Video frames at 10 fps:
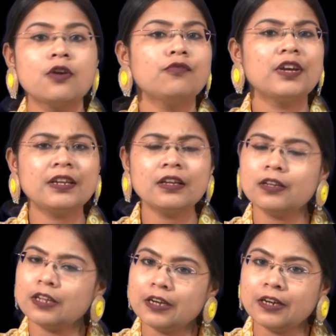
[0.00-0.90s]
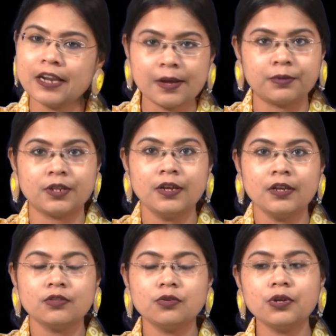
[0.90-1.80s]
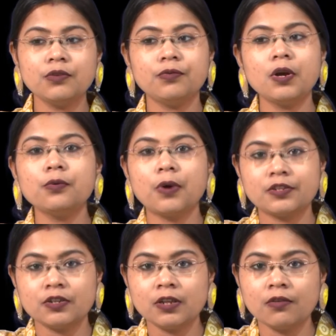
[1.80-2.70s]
very in depth. So, if you are watching the